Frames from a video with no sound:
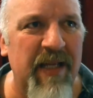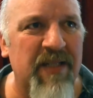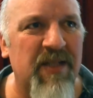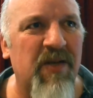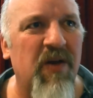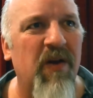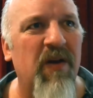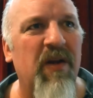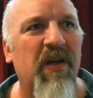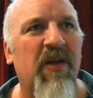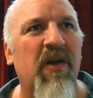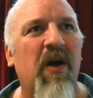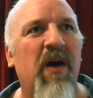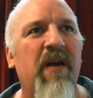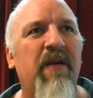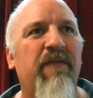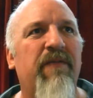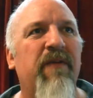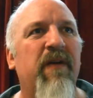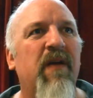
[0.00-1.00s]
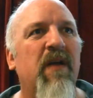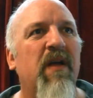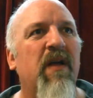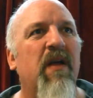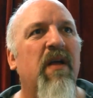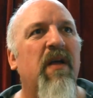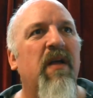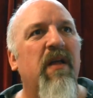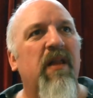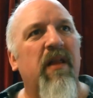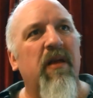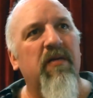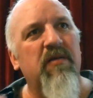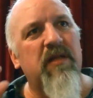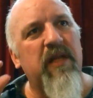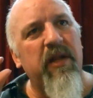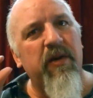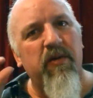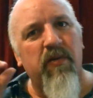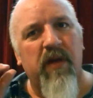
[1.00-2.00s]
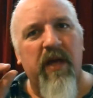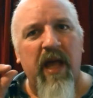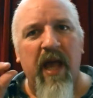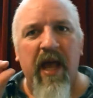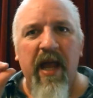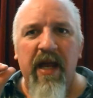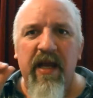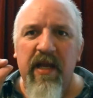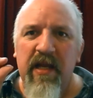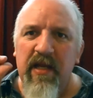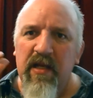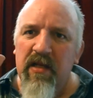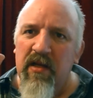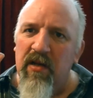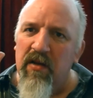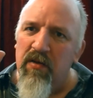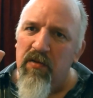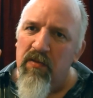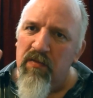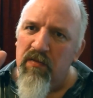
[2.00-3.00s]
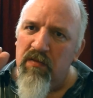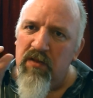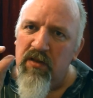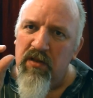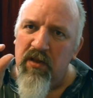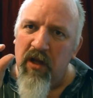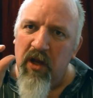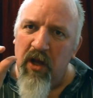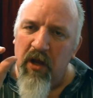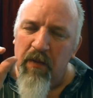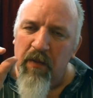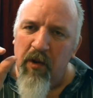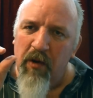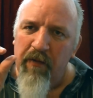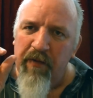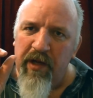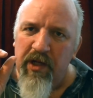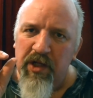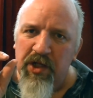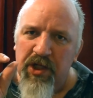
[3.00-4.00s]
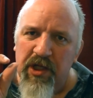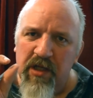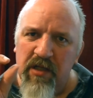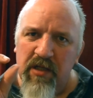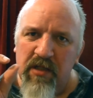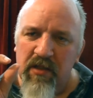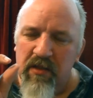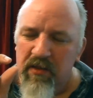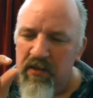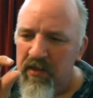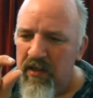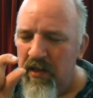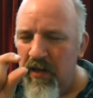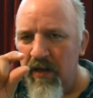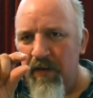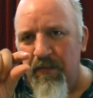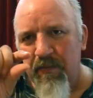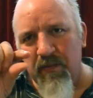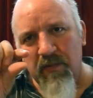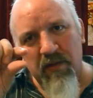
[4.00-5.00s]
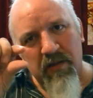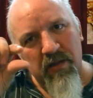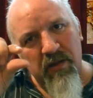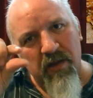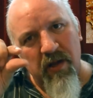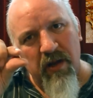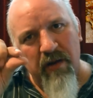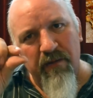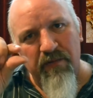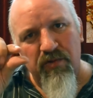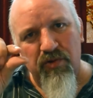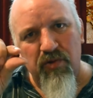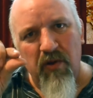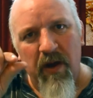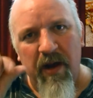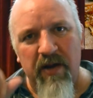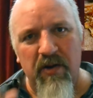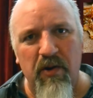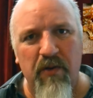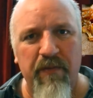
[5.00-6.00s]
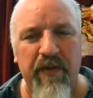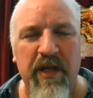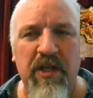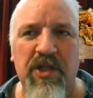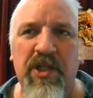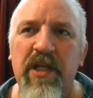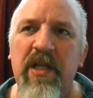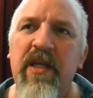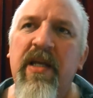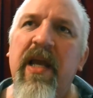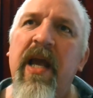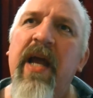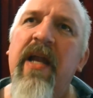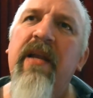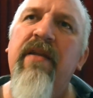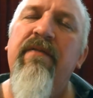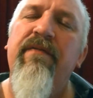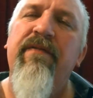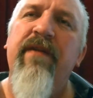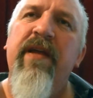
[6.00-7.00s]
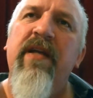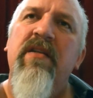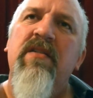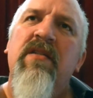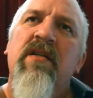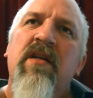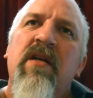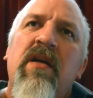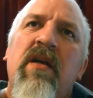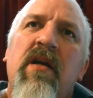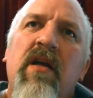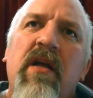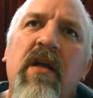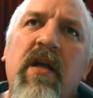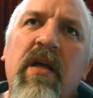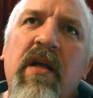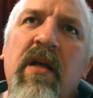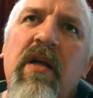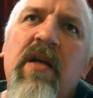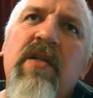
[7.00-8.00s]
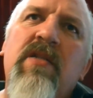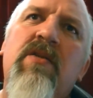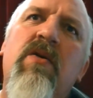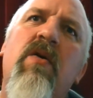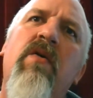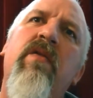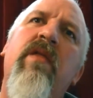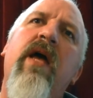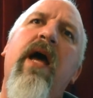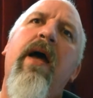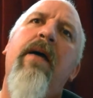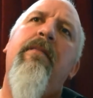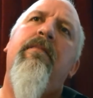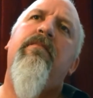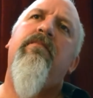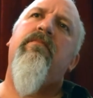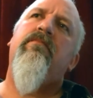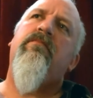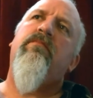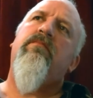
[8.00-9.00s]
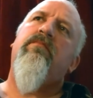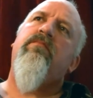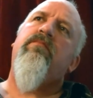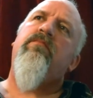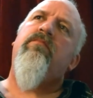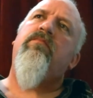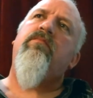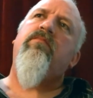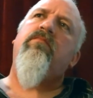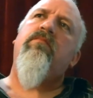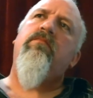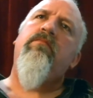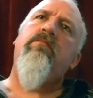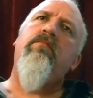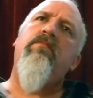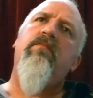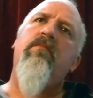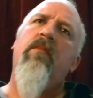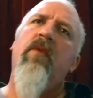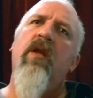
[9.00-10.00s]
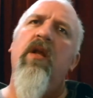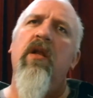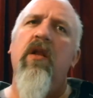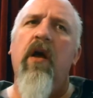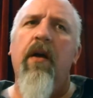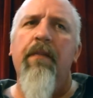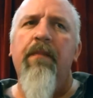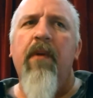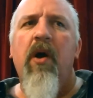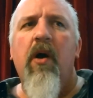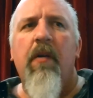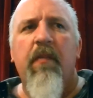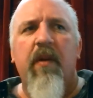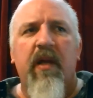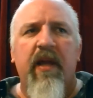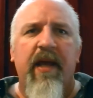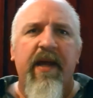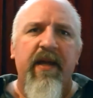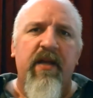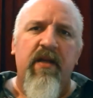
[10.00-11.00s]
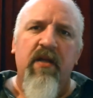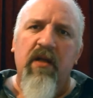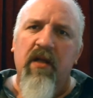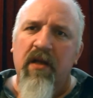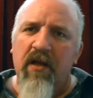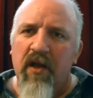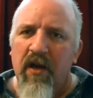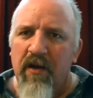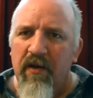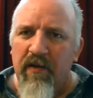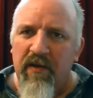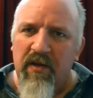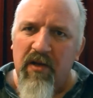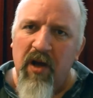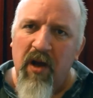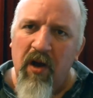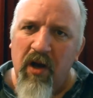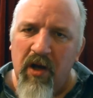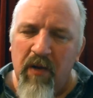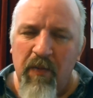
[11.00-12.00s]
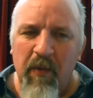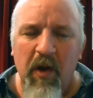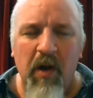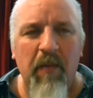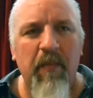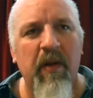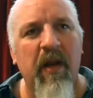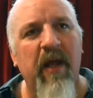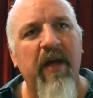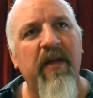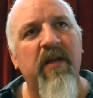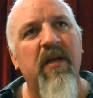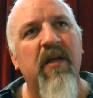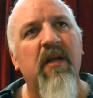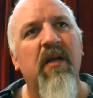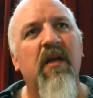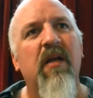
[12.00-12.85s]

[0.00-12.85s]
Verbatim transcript: It's got the kind of those little candied little um, oranges, you know, them kind of dried orangey candy things. It's got that like marmalade, like kind of dark marmalade.